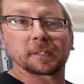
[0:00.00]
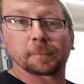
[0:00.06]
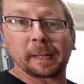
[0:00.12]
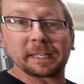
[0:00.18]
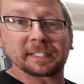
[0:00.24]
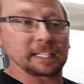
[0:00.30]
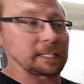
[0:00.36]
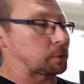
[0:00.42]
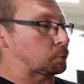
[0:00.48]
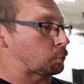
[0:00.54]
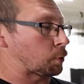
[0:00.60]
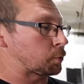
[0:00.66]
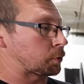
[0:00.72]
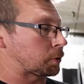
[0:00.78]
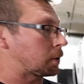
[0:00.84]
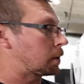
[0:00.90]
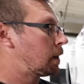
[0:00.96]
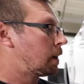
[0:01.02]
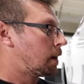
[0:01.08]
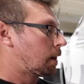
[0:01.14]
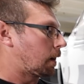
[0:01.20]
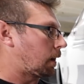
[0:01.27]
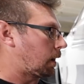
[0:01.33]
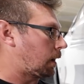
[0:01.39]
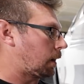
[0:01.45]
spacing of the rotor
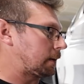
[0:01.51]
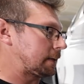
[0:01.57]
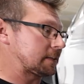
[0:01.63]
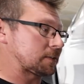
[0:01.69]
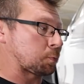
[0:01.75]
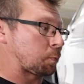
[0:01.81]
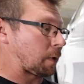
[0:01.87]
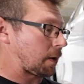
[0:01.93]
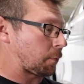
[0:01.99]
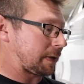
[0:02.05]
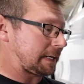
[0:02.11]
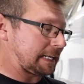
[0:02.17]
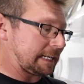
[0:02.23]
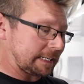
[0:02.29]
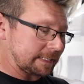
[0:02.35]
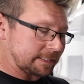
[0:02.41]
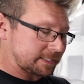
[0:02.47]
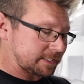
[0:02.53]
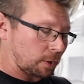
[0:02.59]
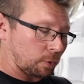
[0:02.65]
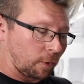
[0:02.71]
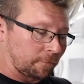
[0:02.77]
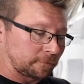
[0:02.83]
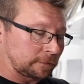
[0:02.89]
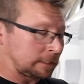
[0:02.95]
is where we need it.
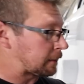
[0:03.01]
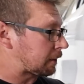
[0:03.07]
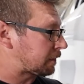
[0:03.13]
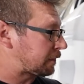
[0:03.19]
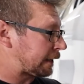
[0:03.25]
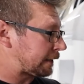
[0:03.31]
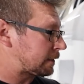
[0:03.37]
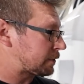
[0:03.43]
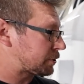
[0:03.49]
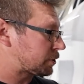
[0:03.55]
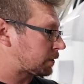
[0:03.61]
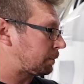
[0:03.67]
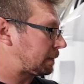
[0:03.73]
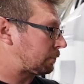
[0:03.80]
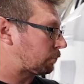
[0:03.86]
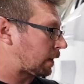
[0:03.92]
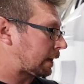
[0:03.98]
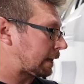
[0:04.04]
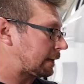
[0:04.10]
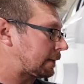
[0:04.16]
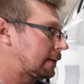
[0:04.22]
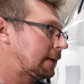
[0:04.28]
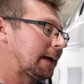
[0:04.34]
So hopefully the thickness should be right.